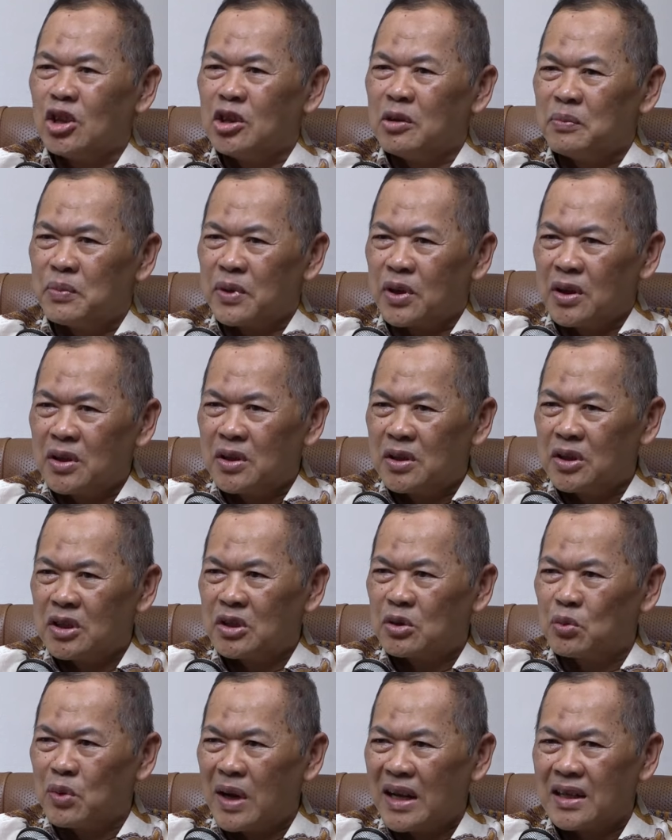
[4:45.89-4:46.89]
To
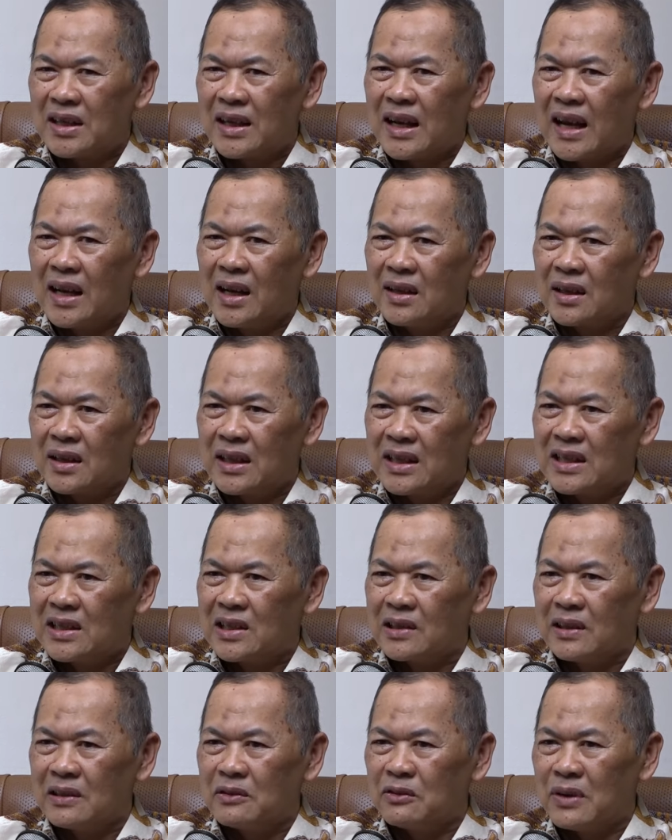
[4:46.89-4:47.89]
produce 1
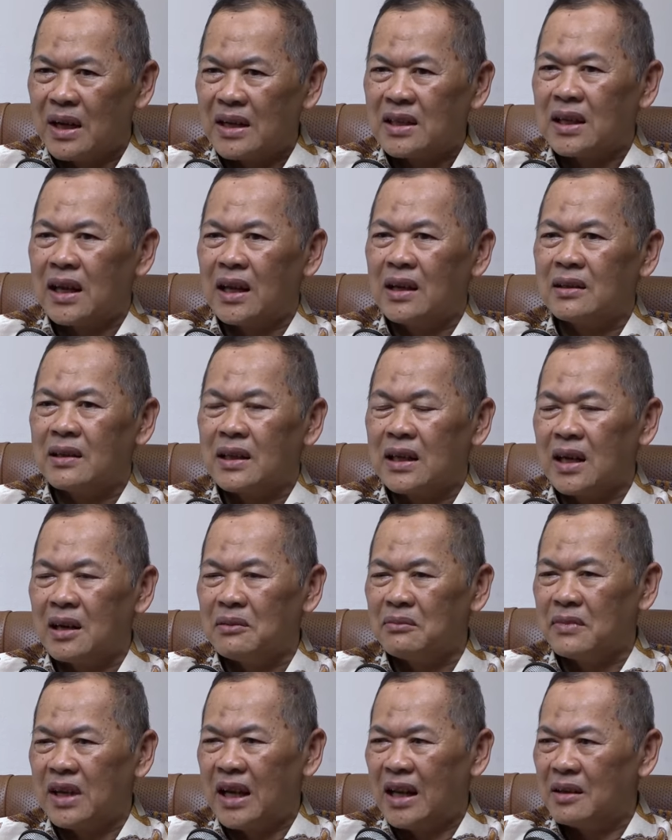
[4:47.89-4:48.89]

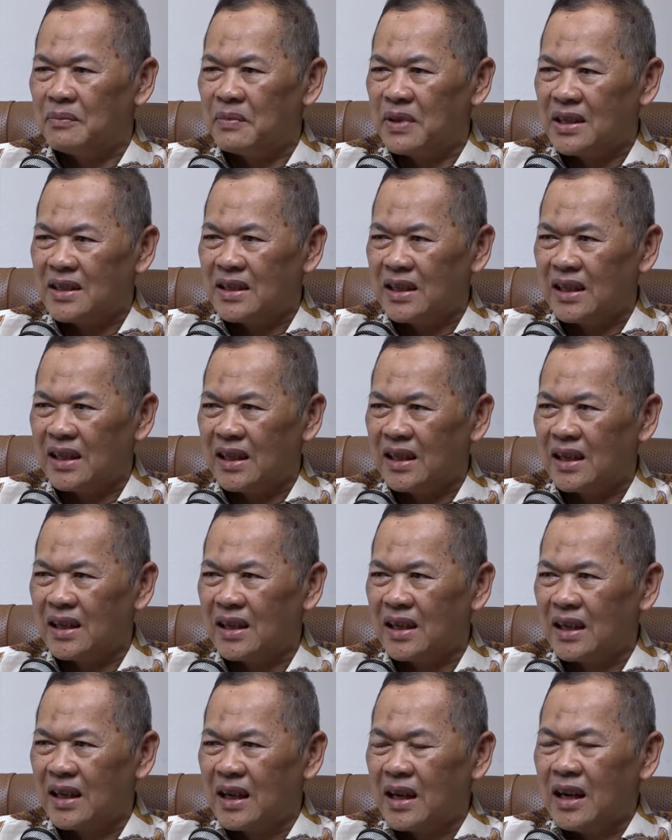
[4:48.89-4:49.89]
kilogram LPG,
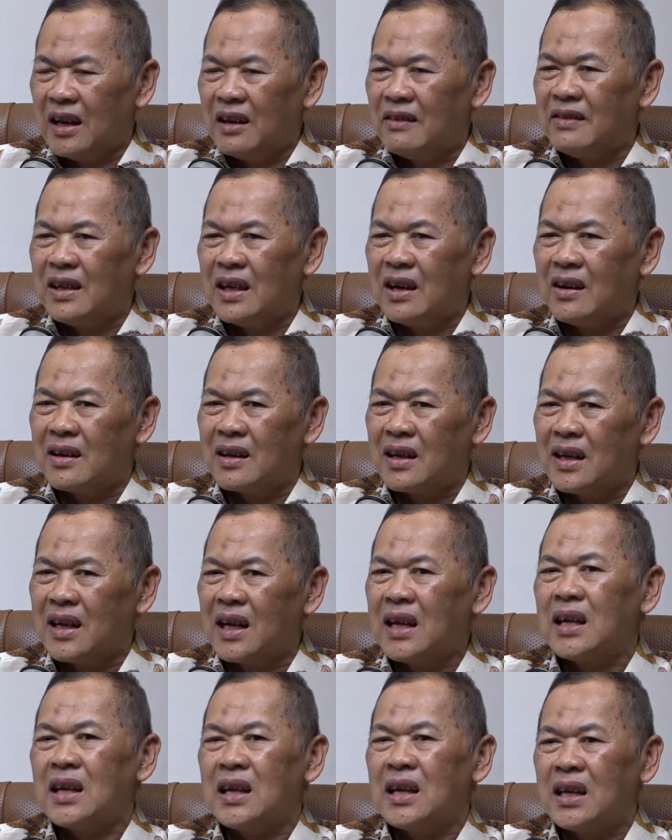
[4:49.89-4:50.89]
we
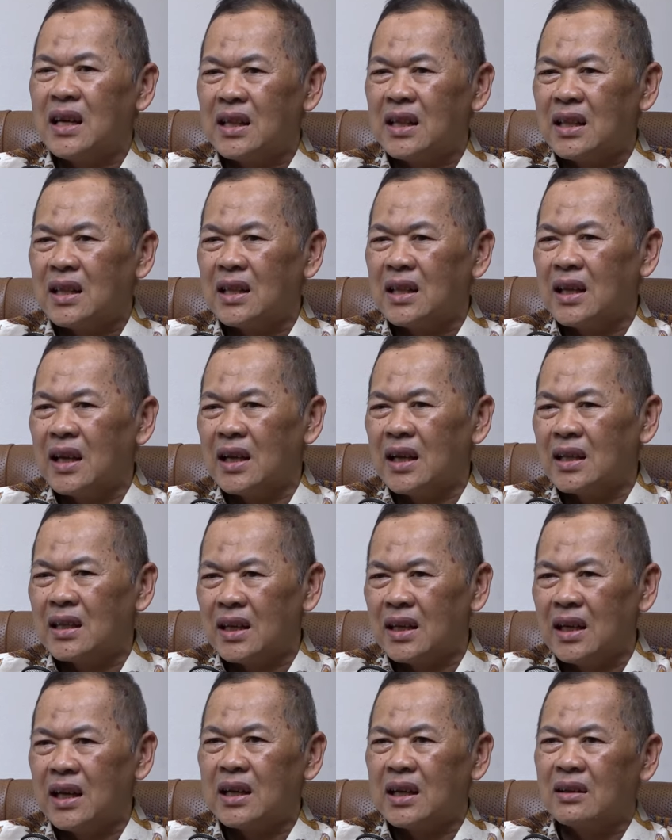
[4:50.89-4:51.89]
only need
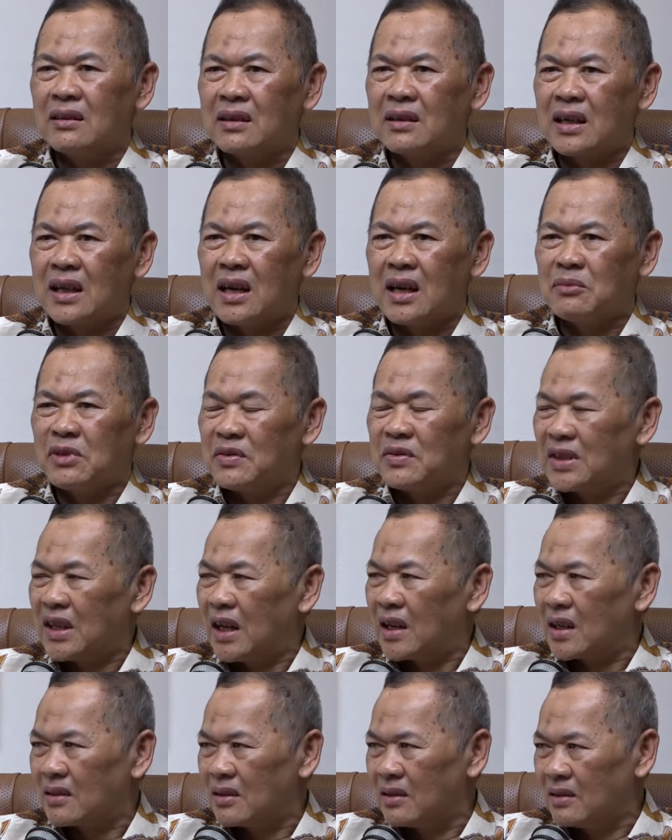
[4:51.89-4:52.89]
3 kilograms of
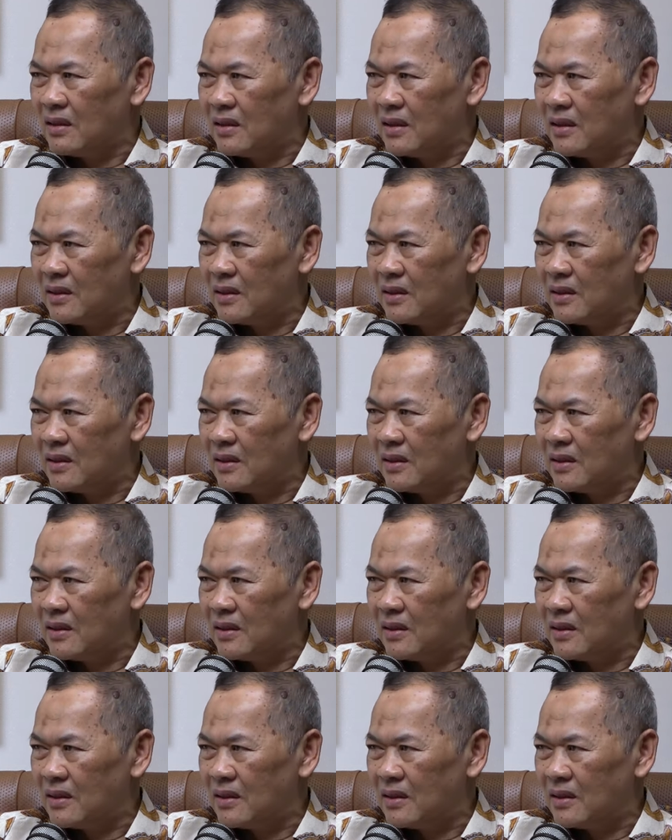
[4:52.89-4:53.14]
charcoal.